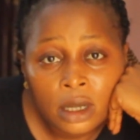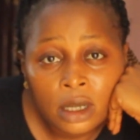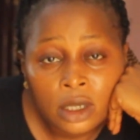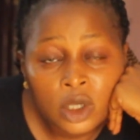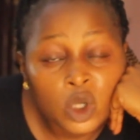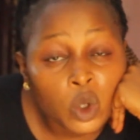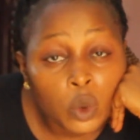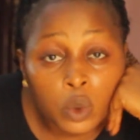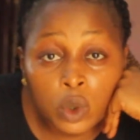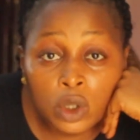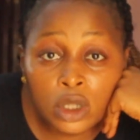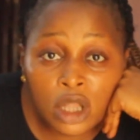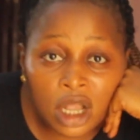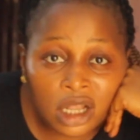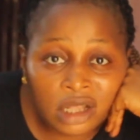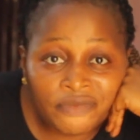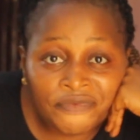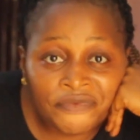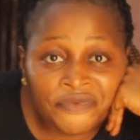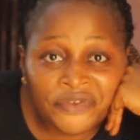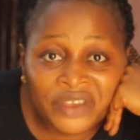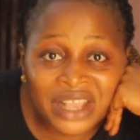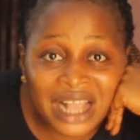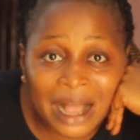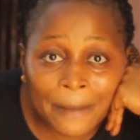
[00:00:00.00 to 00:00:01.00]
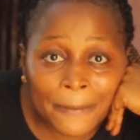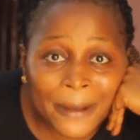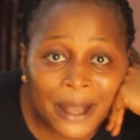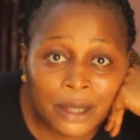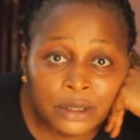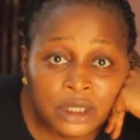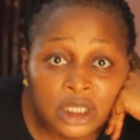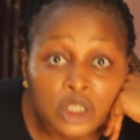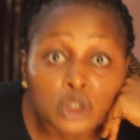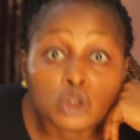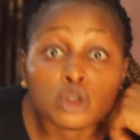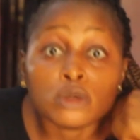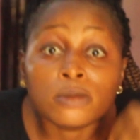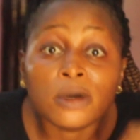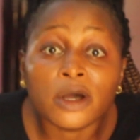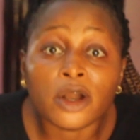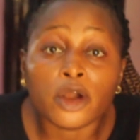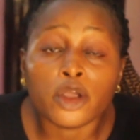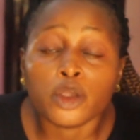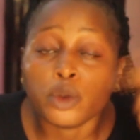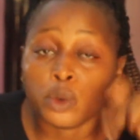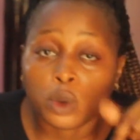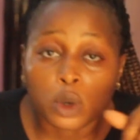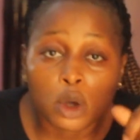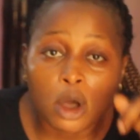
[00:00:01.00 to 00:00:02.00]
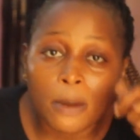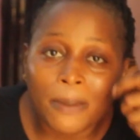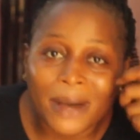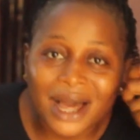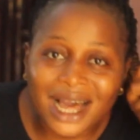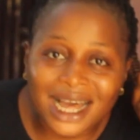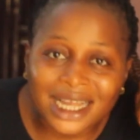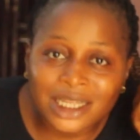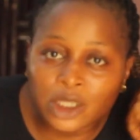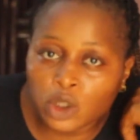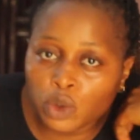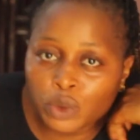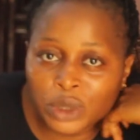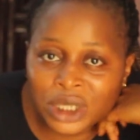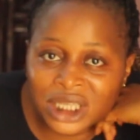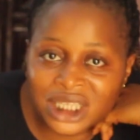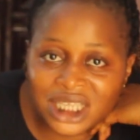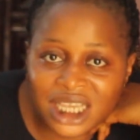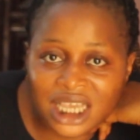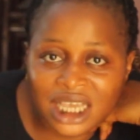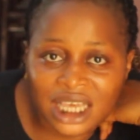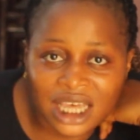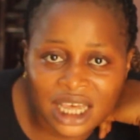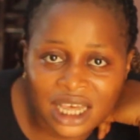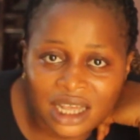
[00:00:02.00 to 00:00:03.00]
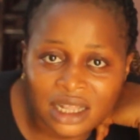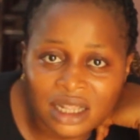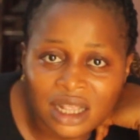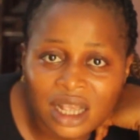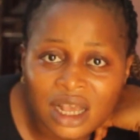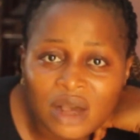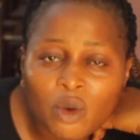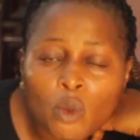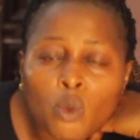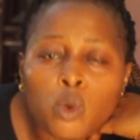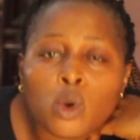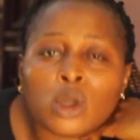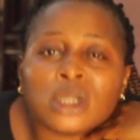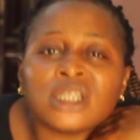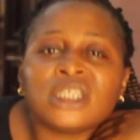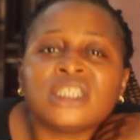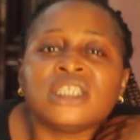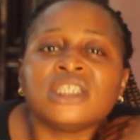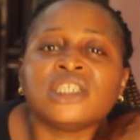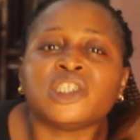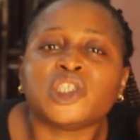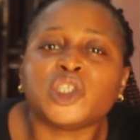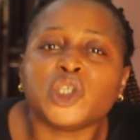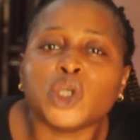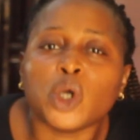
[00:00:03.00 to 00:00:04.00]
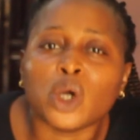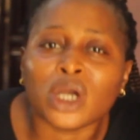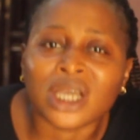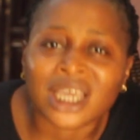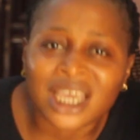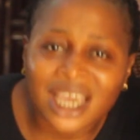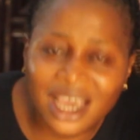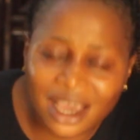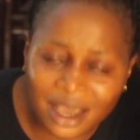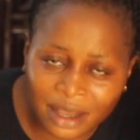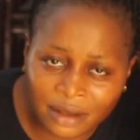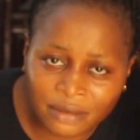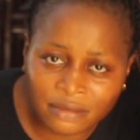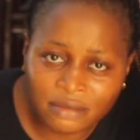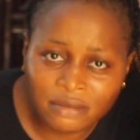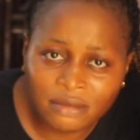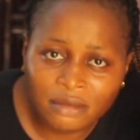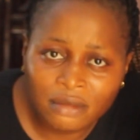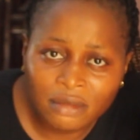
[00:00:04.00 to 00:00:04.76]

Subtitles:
You will not feel about it. Tomorrow you will go back and do it again. What is your game?